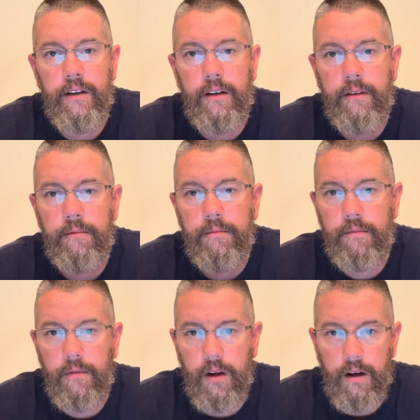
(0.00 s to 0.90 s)
and
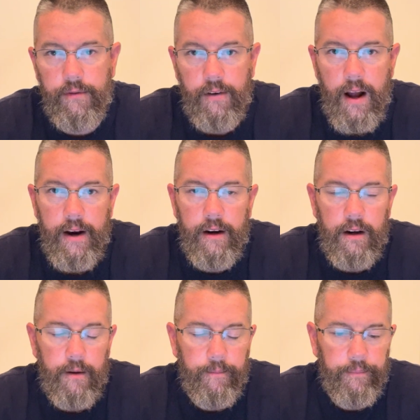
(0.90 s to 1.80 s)
frying it
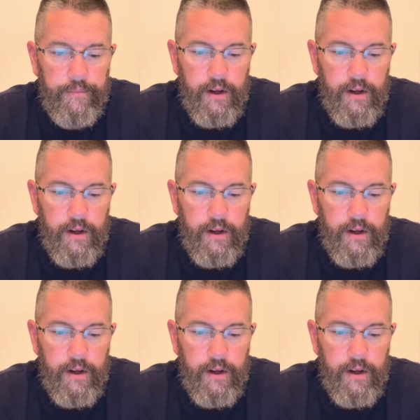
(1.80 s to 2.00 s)
up.